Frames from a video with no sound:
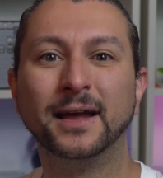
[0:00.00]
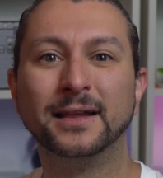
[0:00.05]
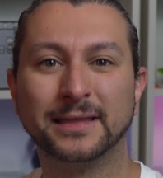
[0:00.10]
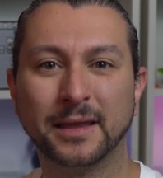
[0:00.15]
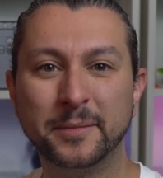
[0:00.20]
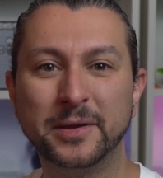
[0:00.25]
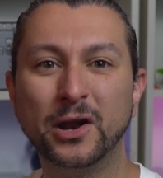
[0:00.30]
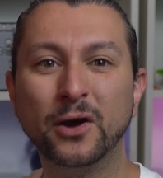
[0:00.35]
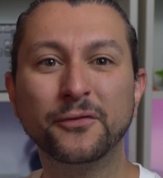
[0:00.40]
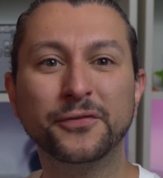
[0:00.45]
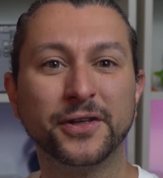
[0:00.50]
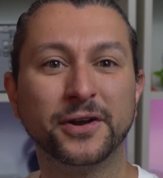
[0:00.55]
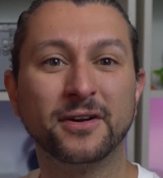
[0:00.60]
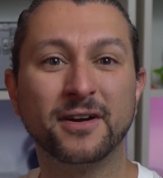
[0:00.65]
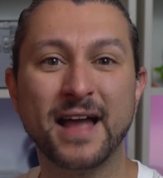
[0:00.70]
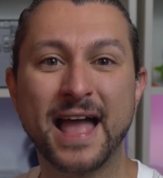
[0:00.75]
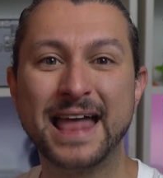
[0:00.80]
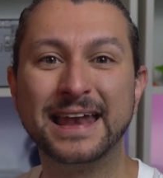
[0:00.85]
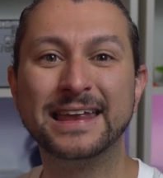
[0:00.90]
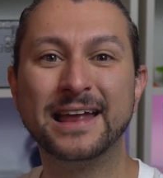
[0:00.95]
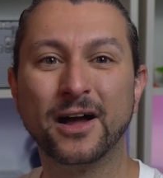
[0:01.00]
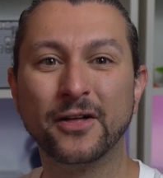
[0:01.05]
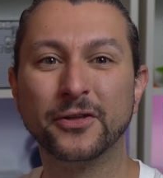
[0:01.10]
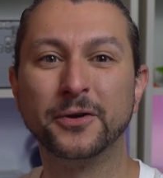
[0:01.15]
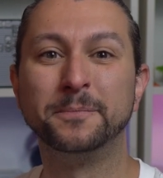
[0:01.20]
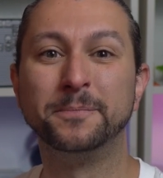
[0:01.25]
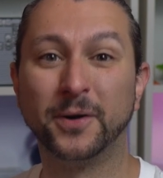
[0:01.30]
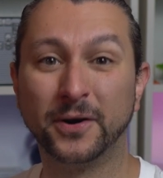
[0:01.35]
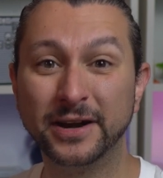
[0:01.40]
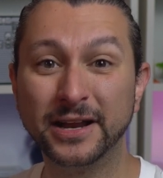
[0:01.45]
Let me know if there are any other
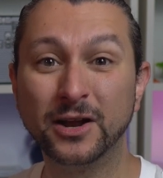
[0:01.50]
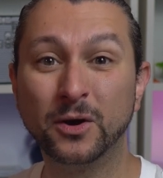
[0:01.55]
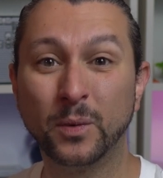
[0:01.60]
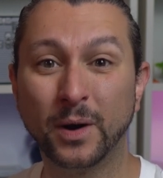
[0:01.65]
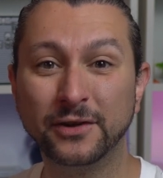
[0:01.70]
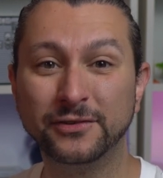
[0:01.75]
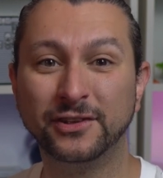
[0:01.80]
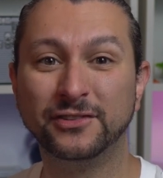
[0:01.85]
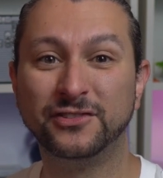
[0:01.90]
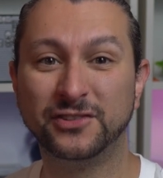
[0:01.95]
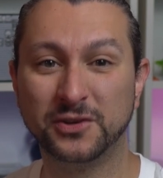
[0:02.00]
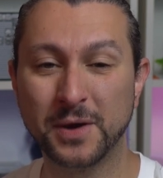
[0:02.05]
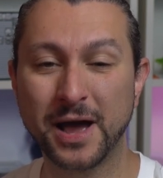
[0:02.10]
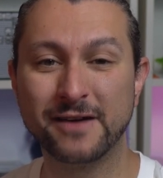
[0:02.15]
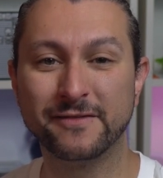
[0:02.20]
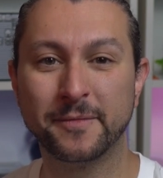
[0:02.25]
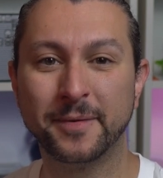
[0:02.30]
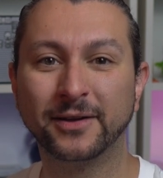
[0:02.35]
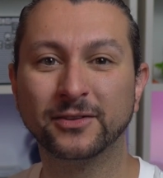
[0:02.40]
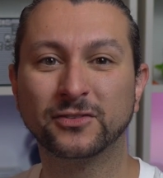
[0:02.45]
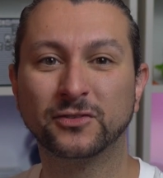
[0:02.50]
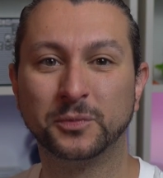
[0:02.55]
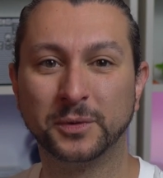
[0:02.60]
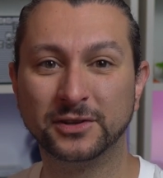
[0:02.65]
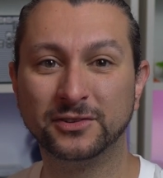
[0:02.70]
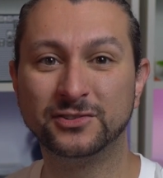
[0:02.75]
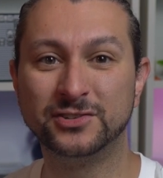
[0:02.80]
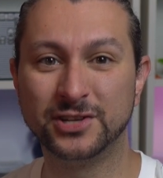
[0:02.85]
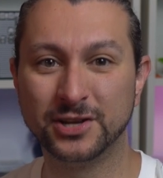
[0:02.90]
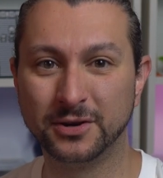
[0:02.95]
burning questions you have about
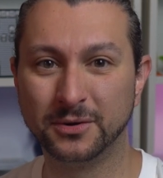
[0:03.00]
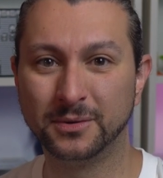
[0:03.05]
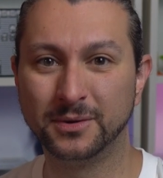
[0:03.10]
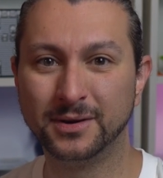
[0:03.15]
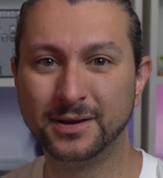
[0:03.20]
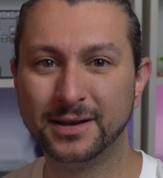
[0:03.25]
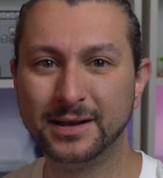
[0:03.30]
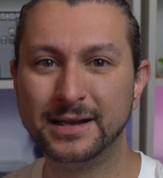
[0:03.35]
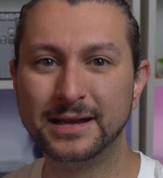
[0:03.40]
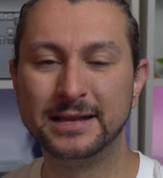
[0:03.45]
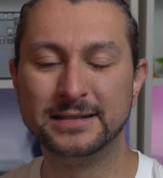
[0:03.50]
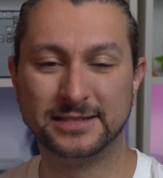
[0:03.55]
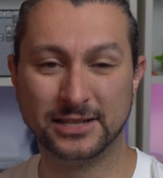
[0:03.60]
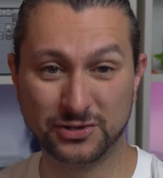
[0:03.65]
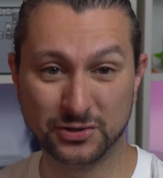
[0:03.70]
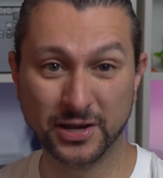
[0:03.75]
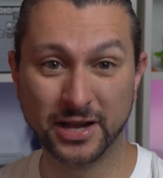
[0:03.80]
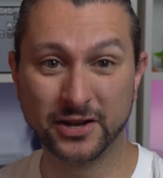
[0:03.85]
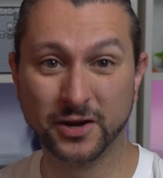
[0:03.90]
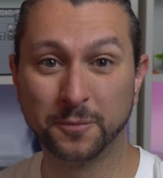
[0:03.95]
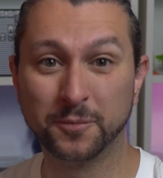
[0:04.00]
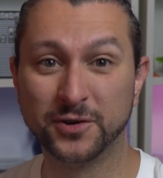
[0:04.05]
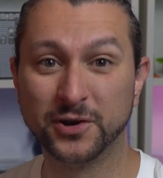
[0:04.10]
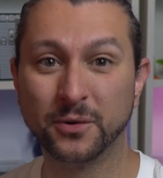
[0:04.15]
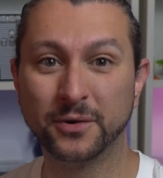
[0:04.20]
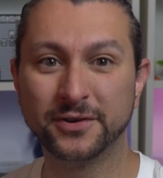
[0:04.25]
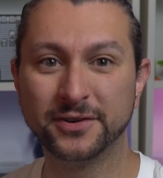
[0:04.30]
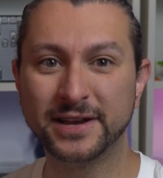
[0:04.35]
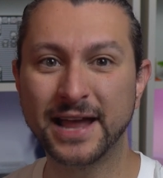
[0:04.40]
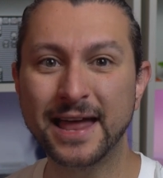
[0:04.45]
Switch 2. Did you get your
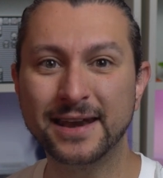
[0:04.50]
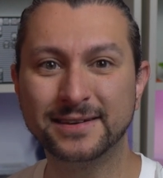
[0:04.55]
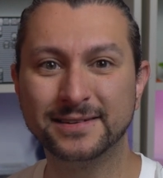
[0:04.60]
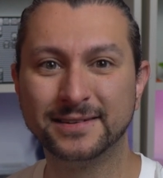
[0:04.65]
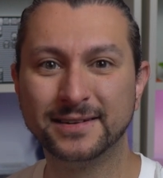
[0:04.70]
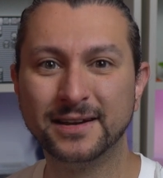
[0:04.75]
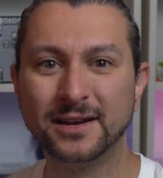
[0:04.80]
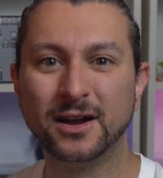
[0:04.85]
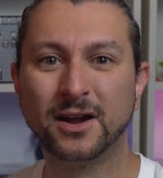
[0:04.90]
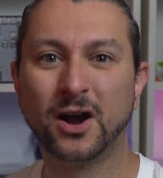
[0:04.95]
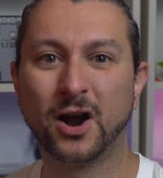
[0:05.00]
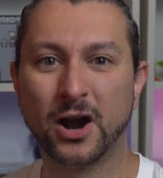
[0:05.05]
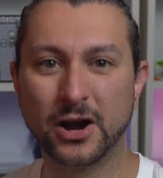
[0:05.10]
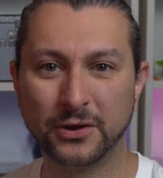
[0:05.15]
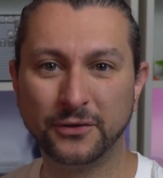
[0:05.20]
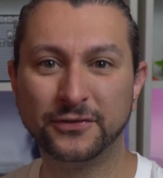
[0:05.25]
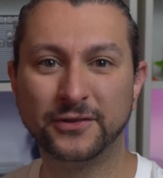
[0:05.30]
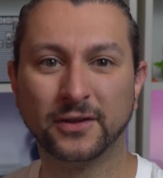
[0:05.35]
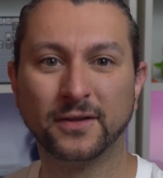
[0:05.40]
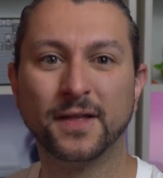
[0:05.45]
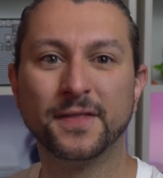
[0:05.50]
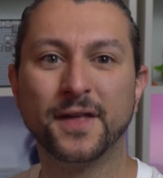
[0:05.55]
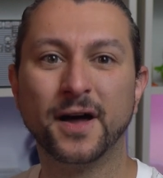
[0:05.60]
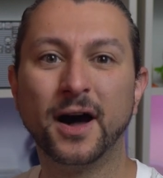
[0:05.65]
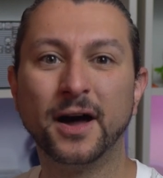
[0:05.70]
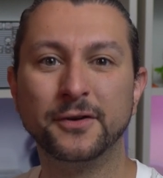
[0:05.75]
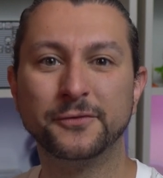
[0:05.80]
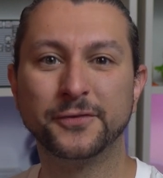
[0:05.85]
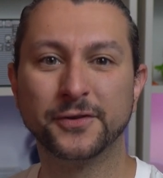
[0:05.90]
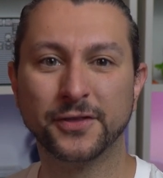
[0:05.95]
pre-order yet? Are you still on the
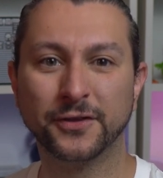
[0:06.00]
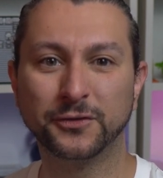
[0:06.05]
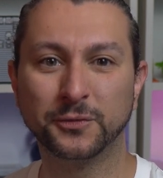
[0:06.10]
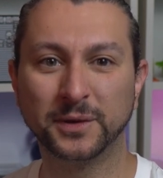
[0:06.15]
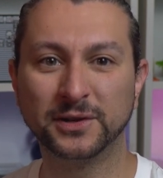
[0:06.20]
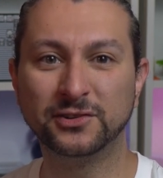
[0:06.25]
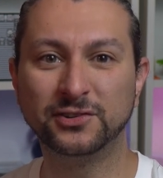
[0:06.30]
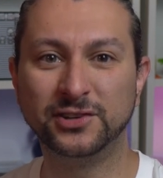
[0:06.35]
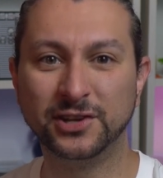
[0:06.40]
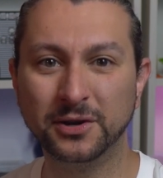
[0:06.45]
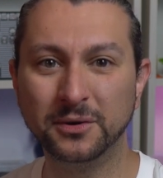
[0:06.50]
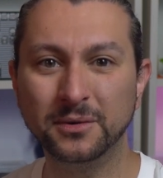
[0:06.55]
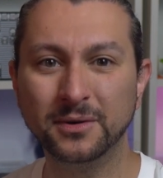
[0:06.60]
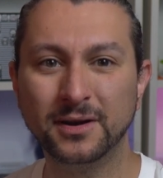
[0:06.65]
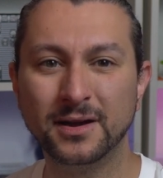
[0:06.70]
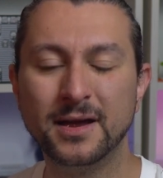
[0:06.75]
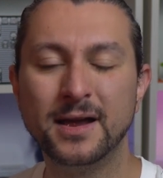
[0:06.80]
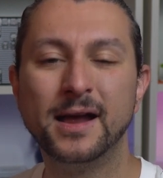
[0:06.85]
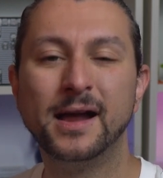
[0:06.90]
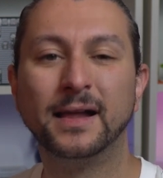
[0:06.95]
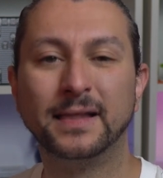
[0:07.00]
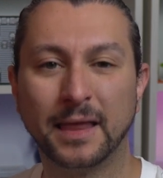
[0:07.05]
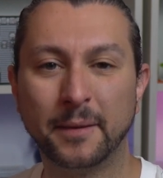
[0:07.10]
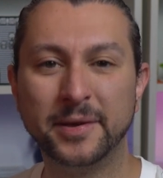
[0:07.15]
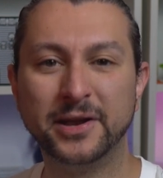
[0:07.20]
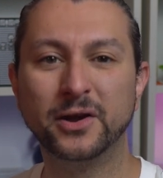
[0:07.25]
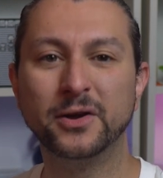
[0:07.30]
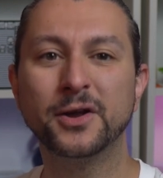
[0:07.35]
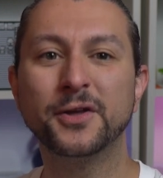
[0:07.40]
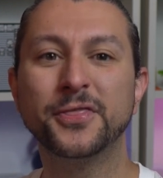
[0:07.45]
hunt for the Switch 2? Let
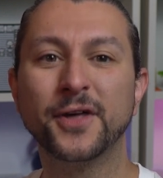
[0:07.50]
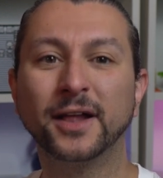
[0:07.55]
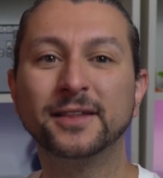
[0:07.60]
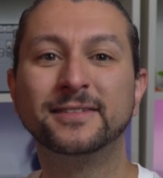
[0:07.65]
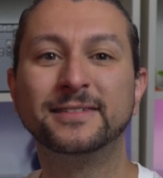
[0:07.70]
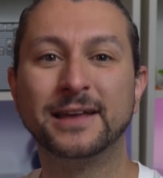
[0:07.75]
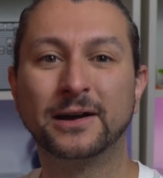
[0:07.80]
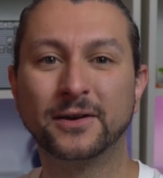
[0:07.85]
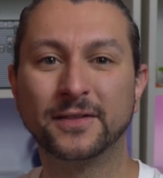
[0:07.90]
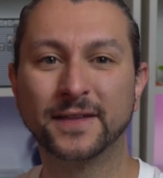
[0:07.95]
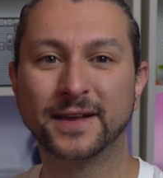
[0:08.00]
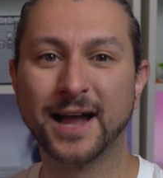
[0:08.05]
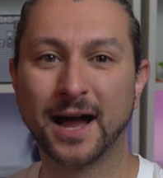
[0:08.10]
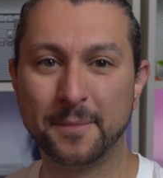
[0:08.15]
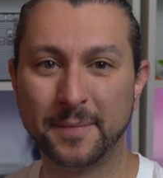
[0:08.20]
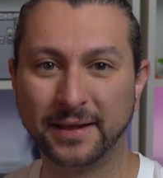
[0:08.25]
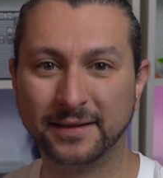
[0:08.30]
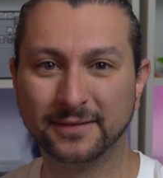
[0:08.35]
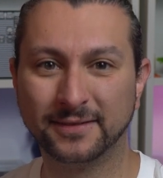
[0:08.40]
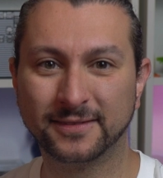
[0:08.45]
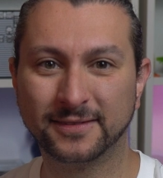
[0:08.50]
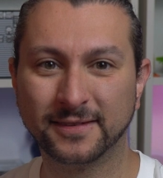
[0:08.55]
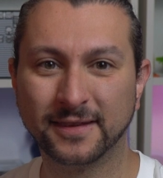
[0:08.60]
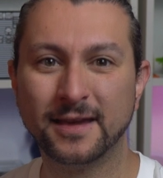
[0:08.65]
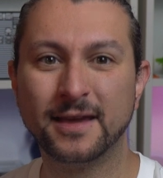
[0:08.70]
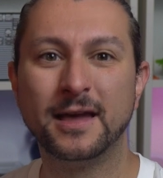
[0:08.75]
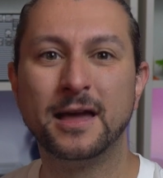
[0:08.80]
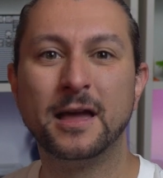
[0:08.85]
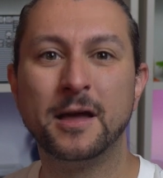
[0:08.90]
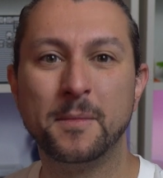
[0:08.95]
me know your thoughts down in the comments.
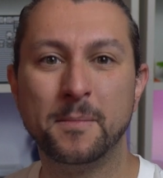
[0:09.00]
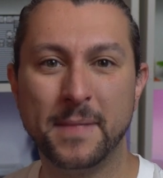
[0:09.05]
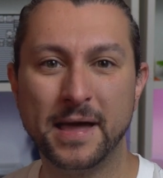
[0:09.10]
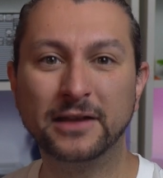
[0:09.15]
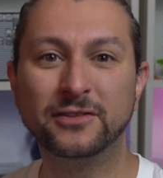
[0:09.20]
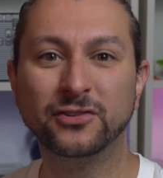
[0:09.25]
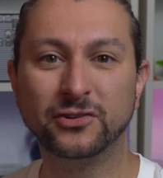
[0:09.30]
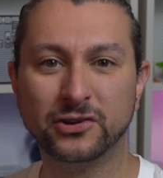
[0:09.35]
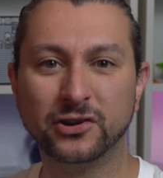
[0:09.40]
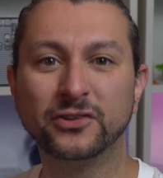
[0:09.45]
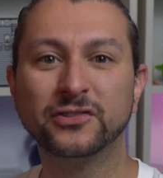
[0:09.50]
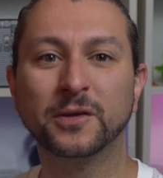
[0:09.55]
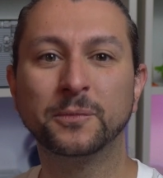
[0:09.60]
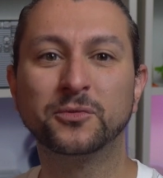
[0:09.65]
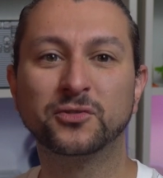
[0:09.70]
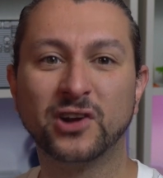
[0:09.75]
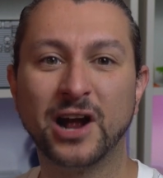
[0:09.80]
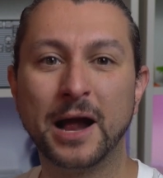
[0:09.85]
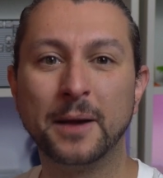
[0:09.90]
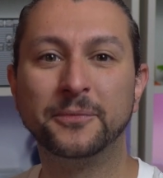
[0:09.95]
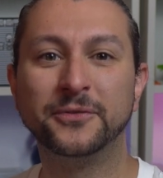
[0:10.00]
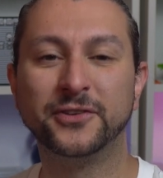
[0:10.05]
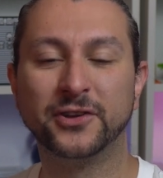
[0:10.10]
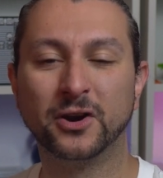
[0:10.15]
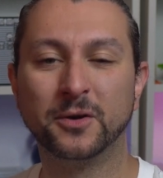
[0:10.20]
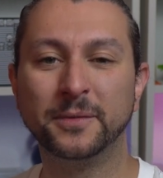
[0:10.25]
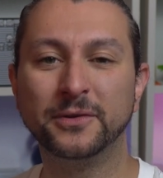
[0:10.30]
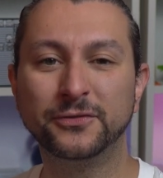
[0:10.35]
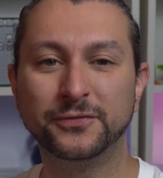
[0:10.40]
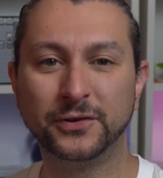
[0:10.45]
Make sure you're subscribed so you
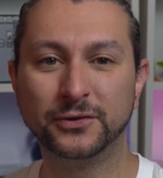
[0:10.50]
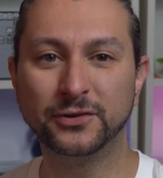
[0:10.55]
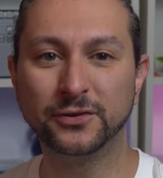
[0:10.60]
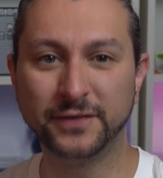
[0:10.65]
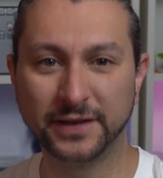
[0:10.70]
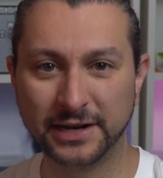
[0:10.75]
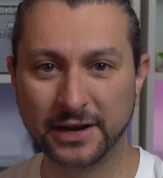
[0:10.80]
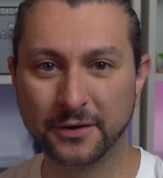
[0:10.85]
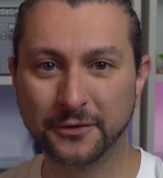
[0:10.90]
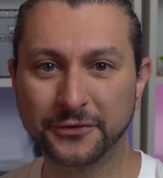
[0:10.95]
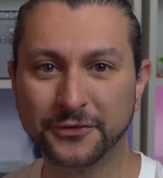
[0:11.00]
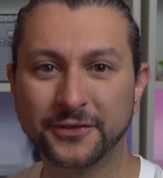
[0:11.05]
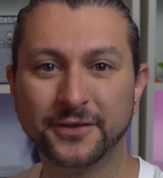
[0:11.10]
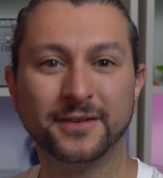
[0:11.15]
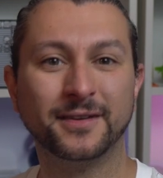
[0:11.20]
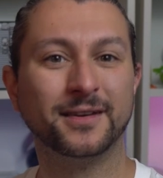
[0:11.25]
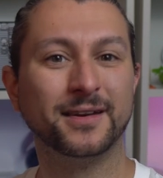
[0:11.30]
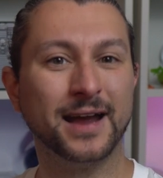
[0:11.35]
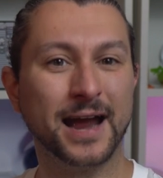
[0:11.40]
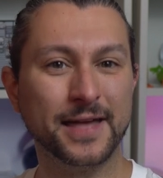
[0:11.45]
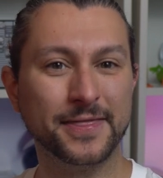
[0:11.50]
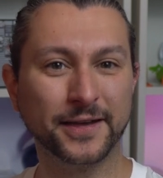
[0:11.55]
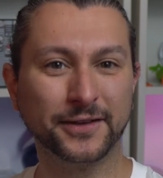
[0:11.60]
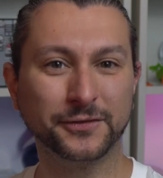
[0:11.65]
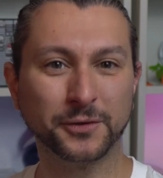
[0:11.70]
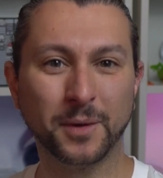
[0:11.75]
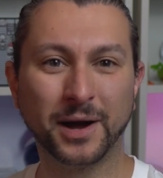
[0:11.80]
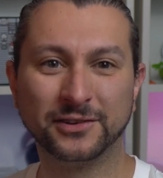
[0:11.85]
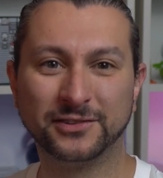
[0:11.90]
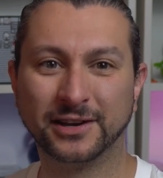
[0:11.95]
don't miss future videos, and thanks
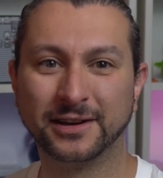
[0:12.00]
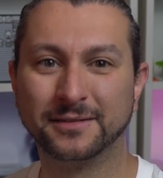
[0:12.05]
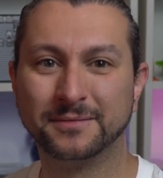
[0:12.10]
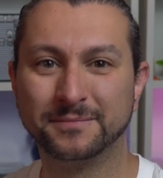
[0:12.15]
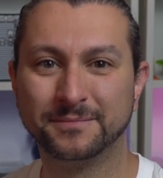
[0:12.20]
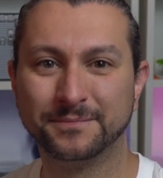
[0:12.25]
for watching.